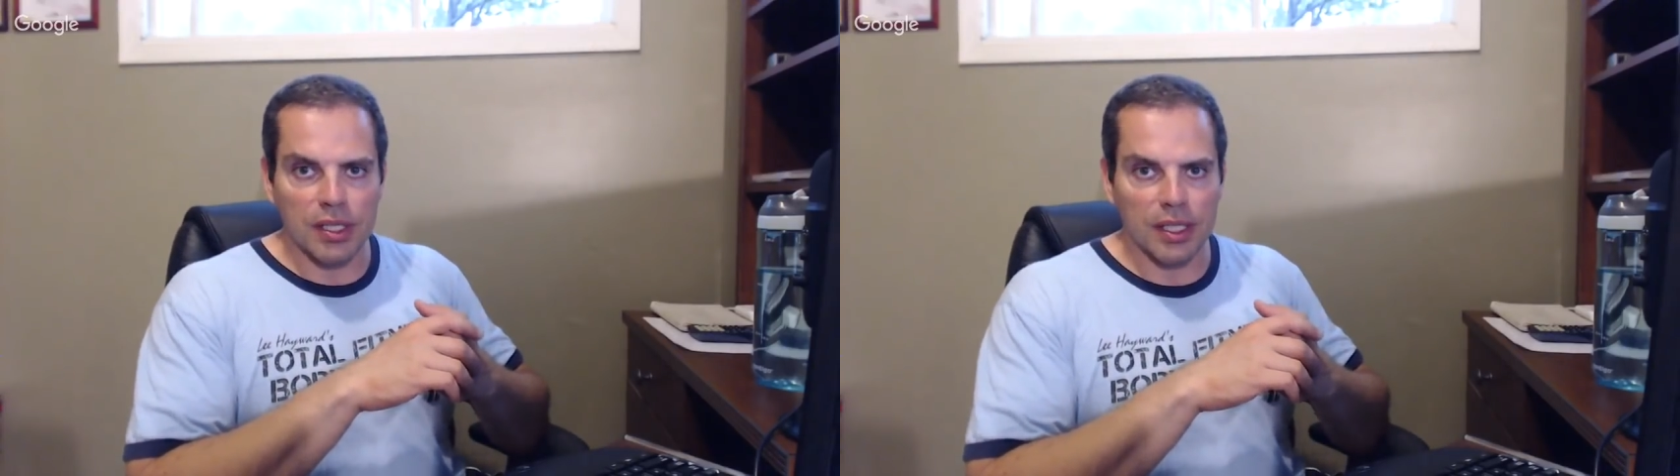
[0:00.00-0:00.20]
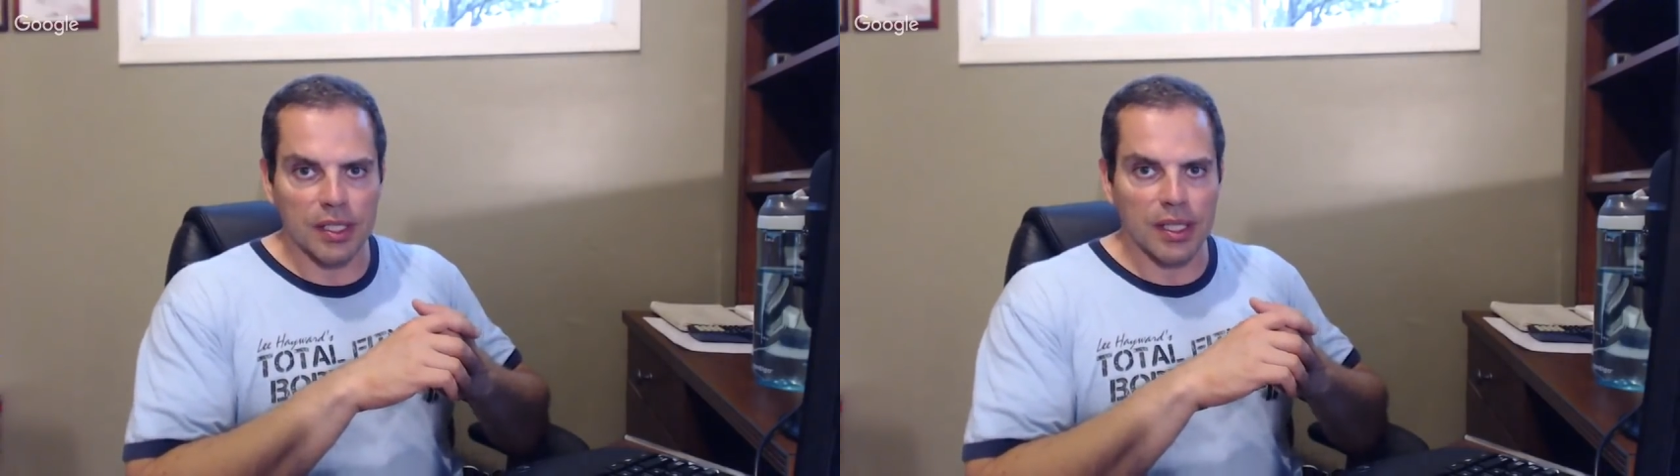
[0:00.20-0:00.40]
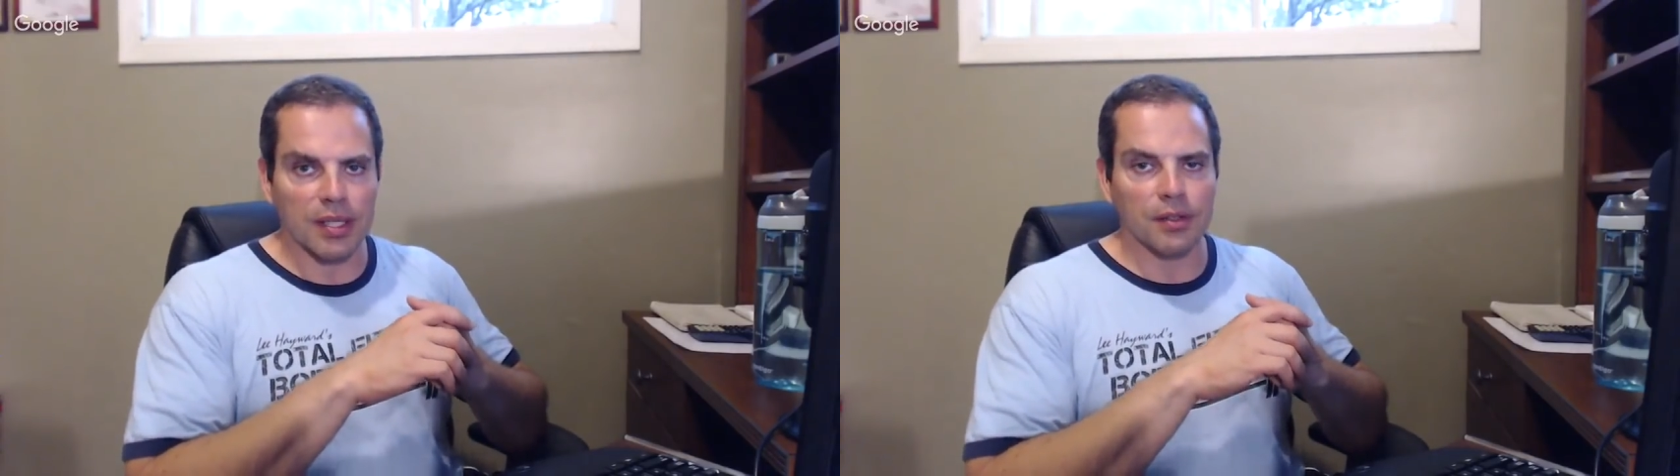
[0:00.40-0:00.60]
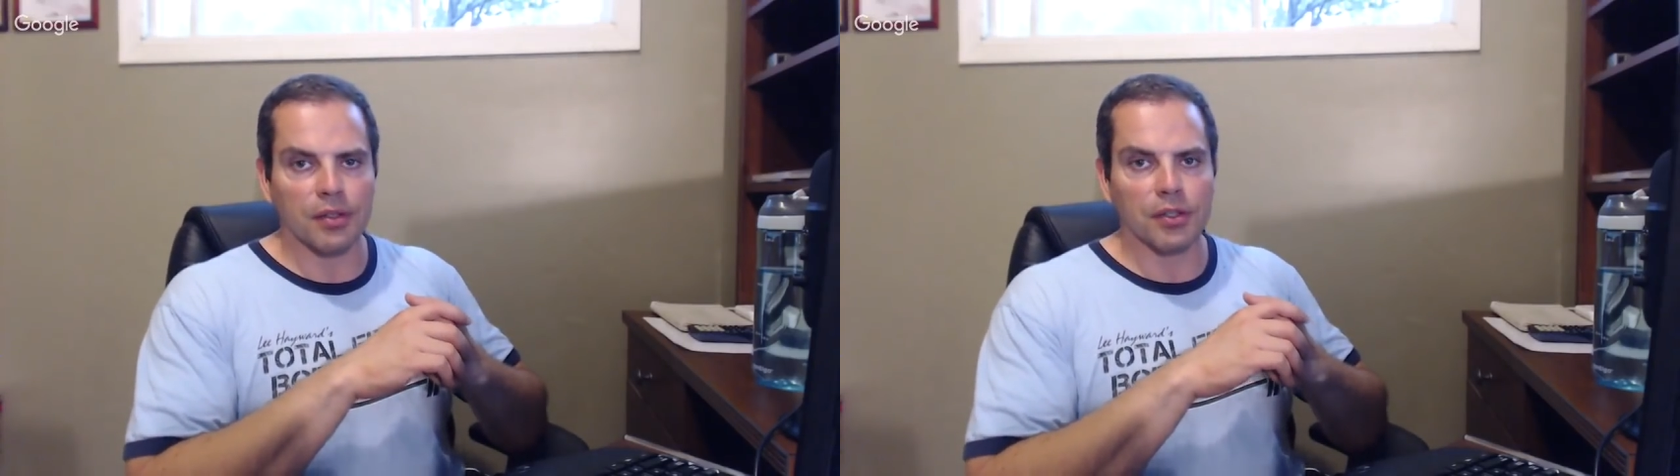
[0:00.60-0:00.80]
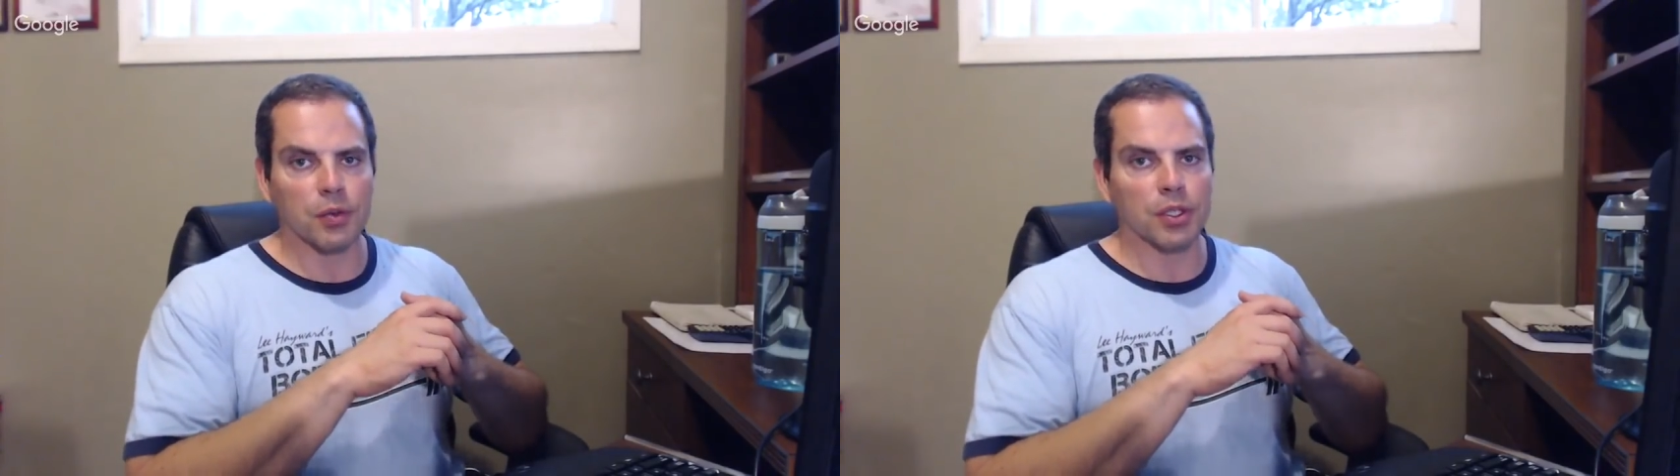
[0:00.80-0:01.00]
Like say
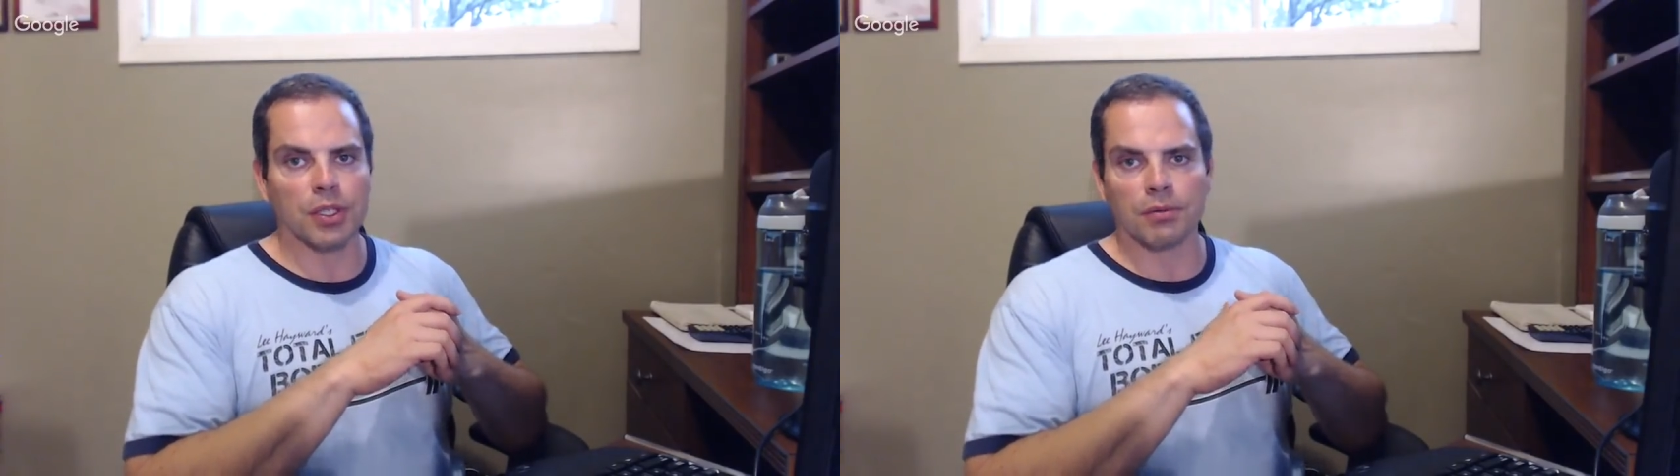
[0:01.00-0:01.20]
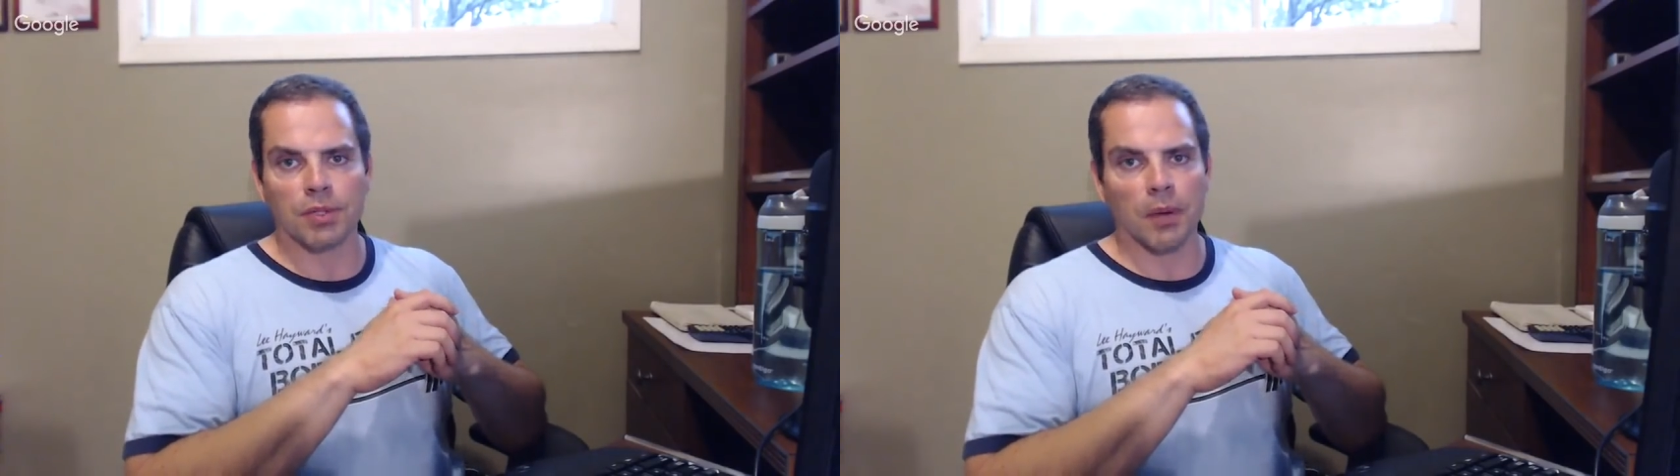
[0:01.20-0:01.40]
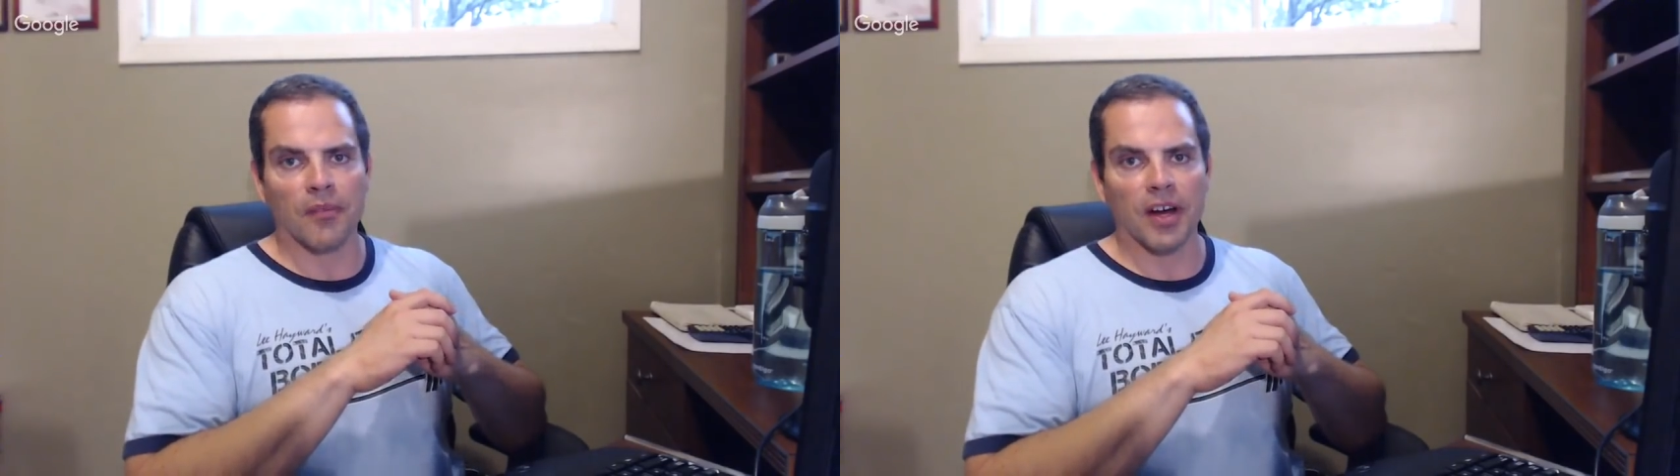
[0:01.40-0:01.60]
there's some